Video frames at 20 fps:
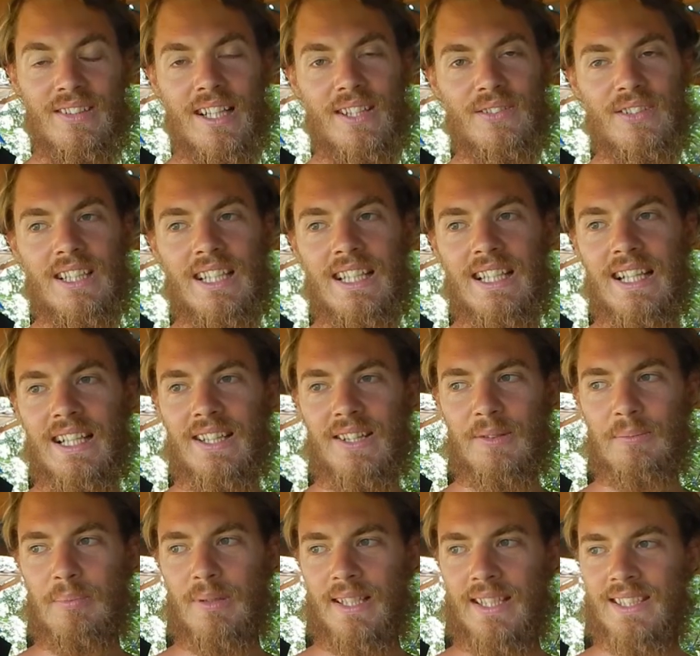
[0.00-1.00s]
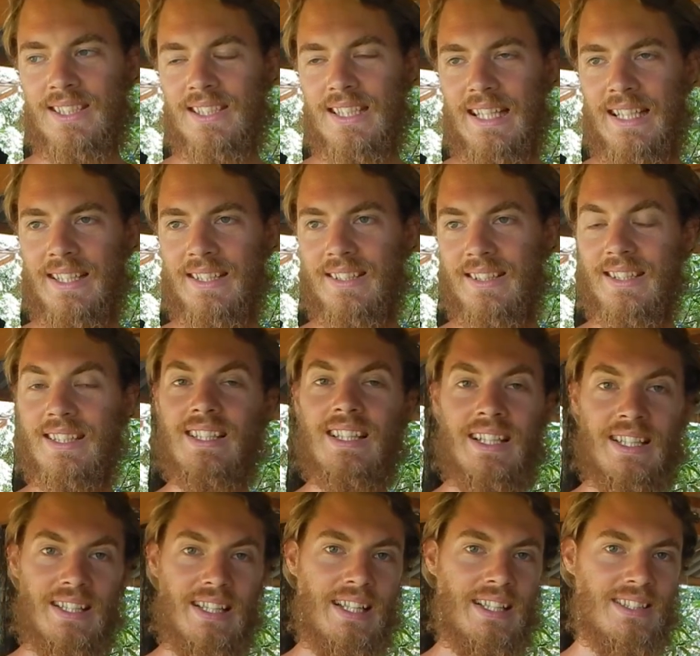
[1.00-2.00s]
I really like the place. I
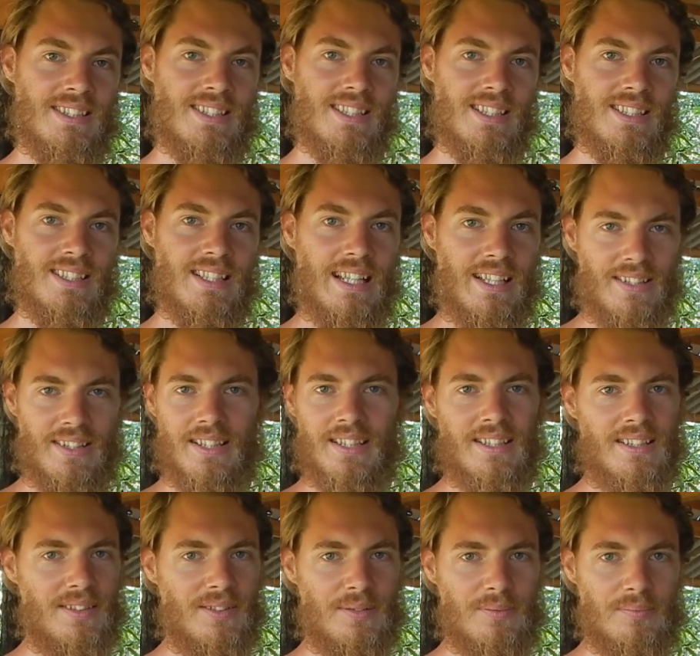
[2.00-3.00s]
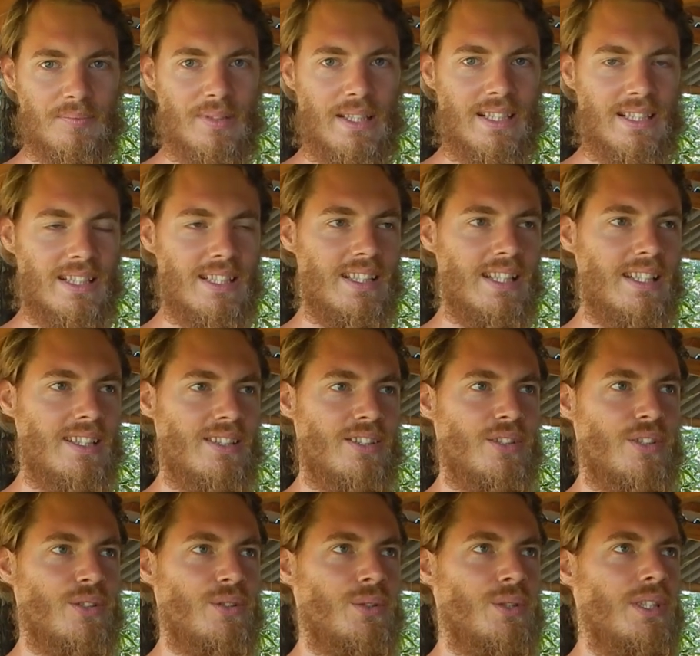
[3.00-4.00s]
said that to
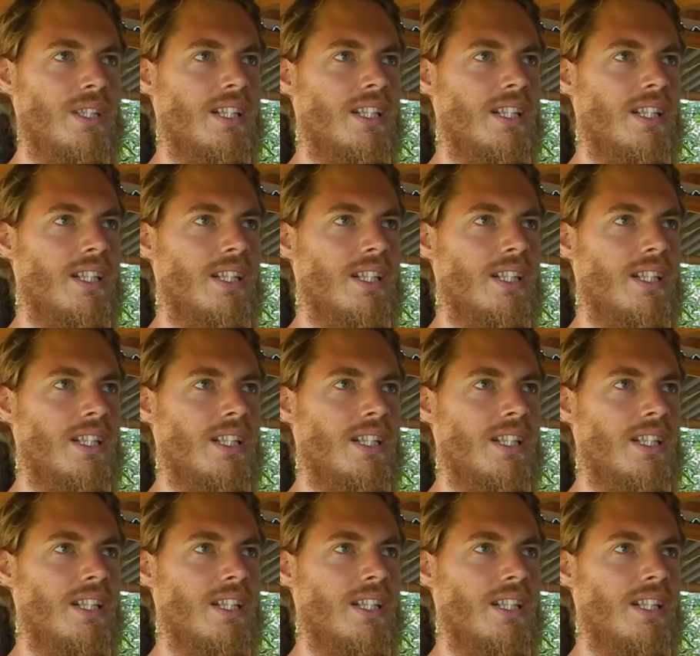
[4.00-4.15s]
you.